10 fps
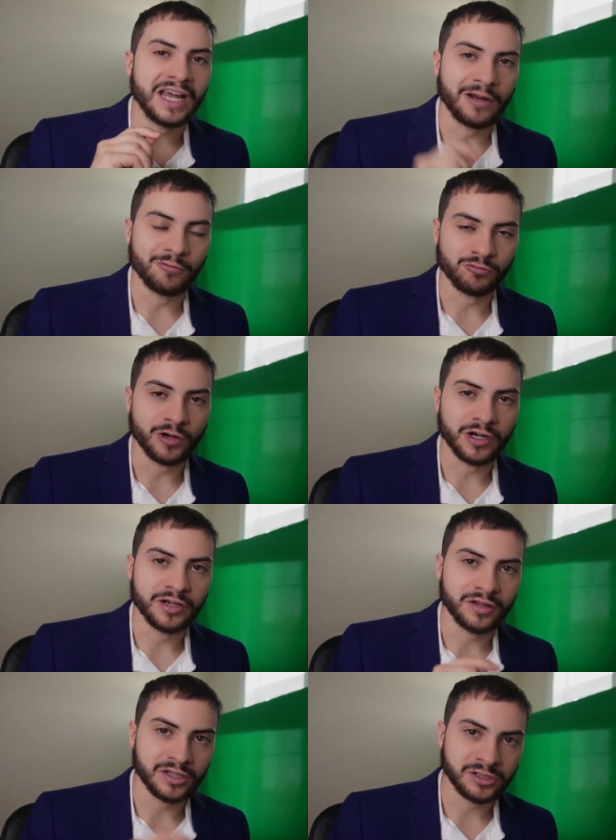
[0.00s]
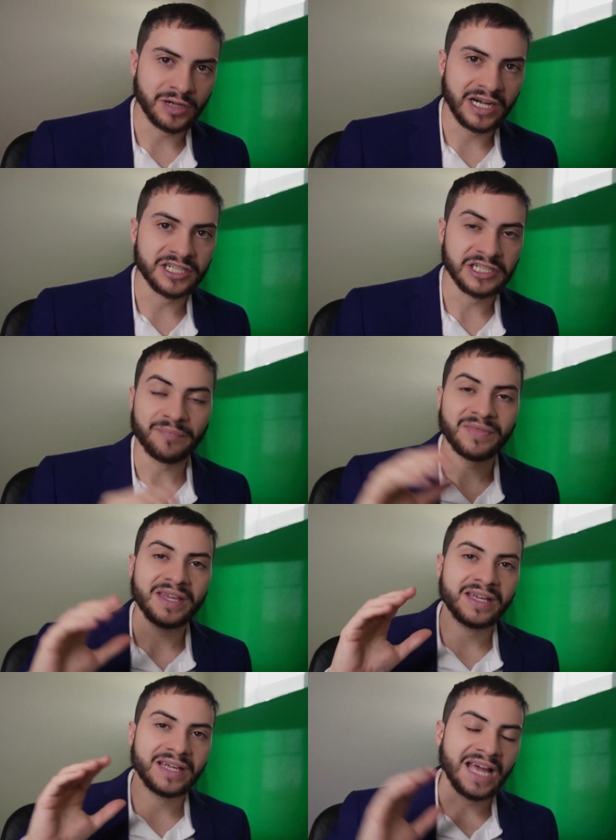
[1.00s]
and run the strategy.
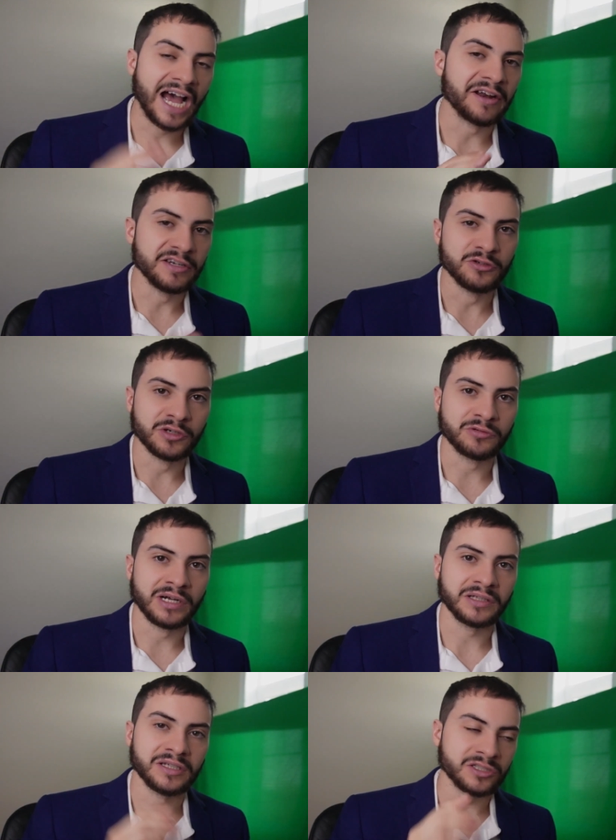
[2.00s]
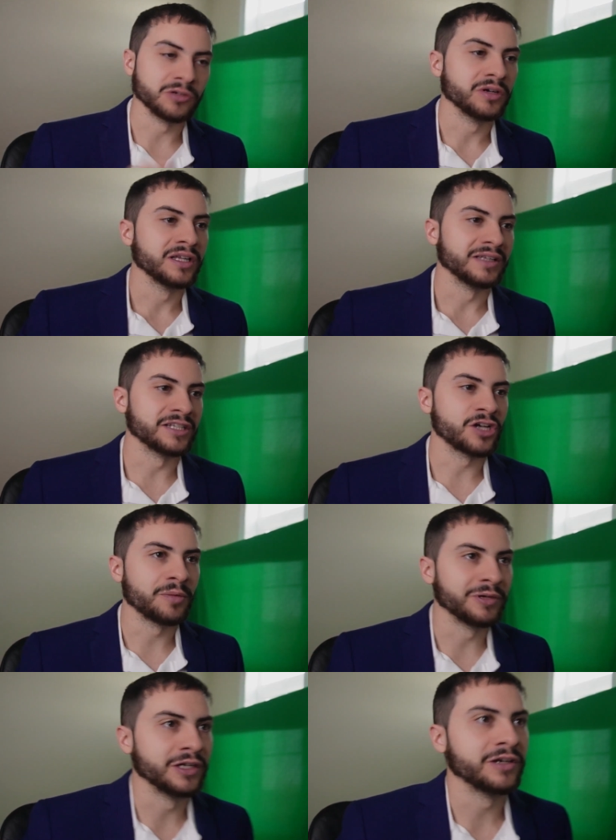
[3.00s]
How do you do it correctly? So let's
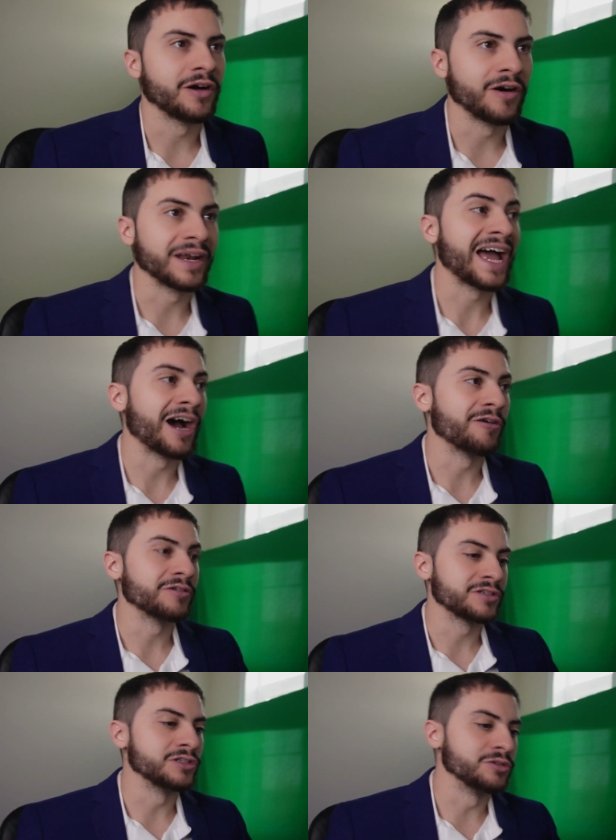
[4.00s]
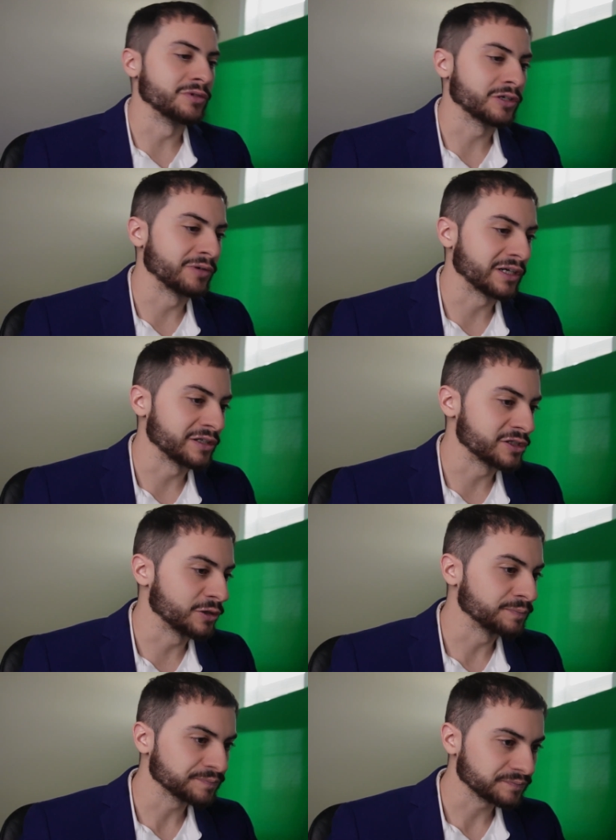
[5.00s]
hop in on how to do it correctly.
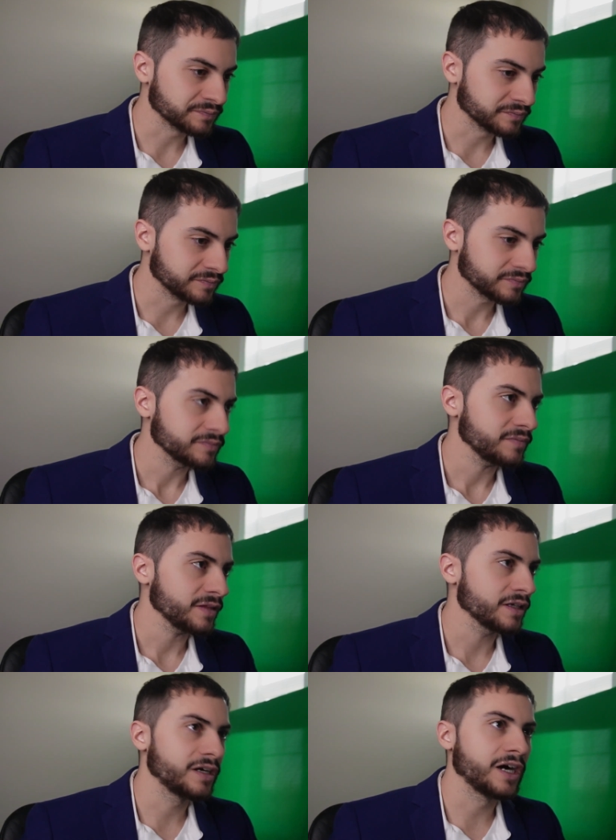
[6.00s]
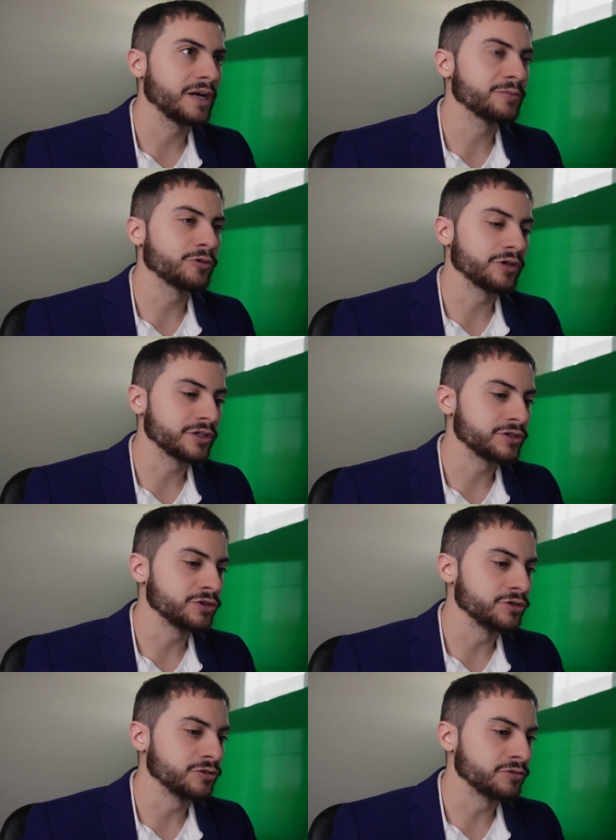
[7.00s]
So I'm going
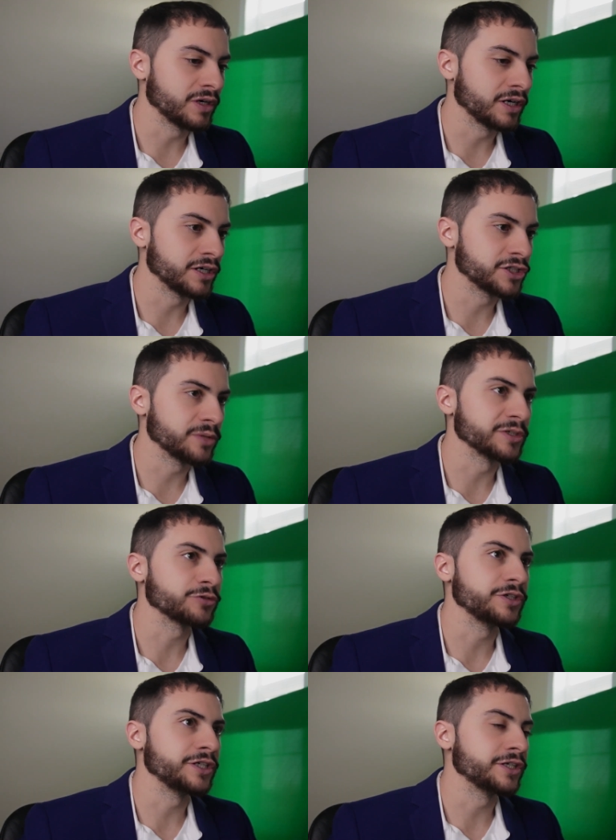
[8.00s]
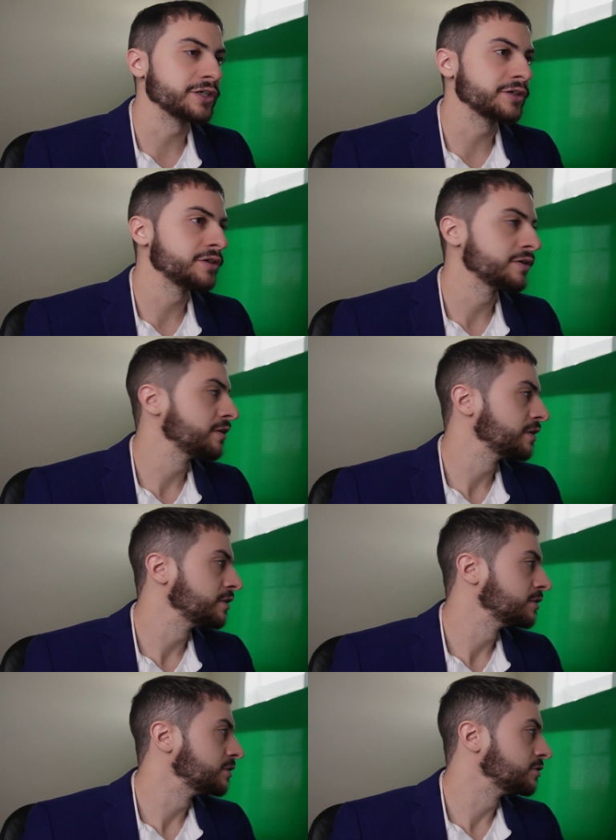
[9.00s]
to uh, share my screen here.
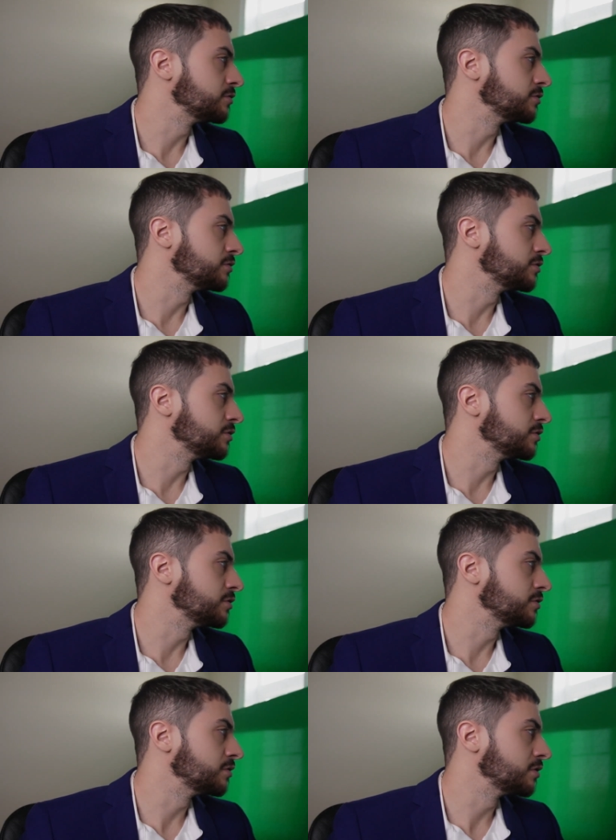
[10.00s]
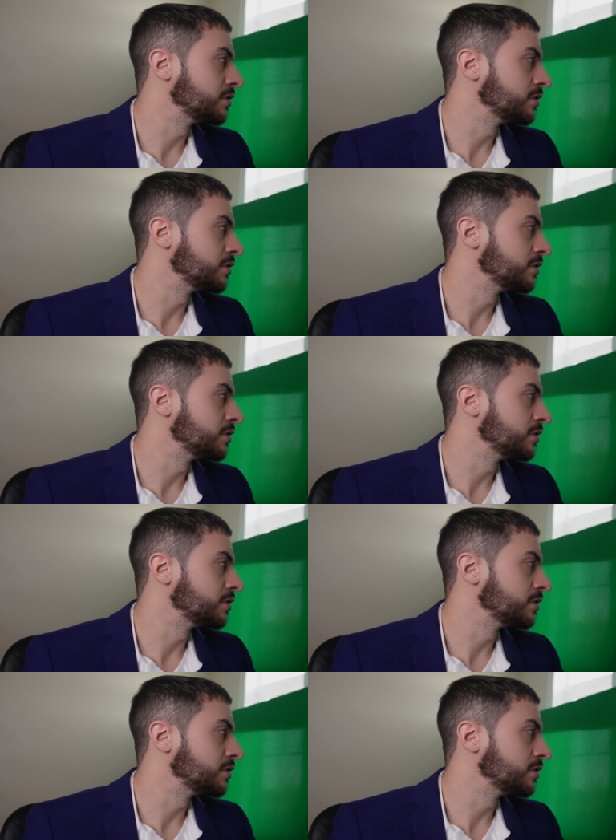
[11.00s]
Do, do, do.